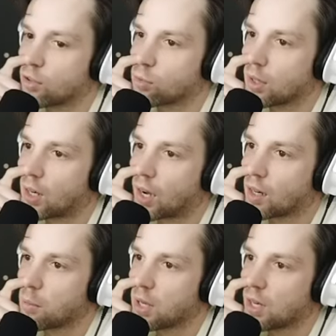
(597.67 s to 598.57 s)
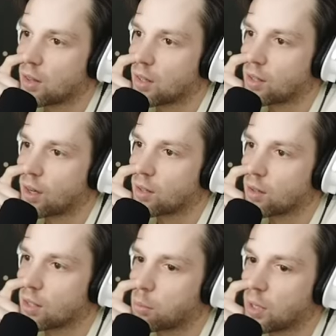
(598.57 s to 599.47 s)
there's really not going to be anything down here
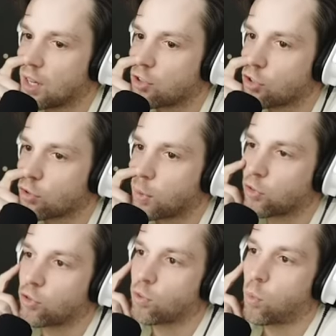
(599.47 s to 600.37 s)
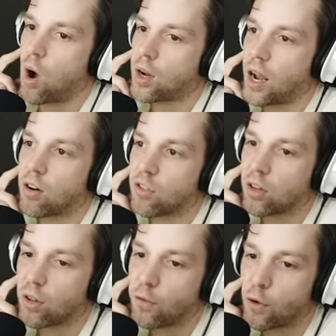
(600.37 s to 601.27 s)
at the beach? You're supposed to just walk out and
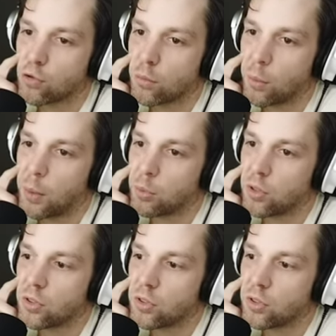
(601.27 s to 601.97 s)
talk to the first group of people you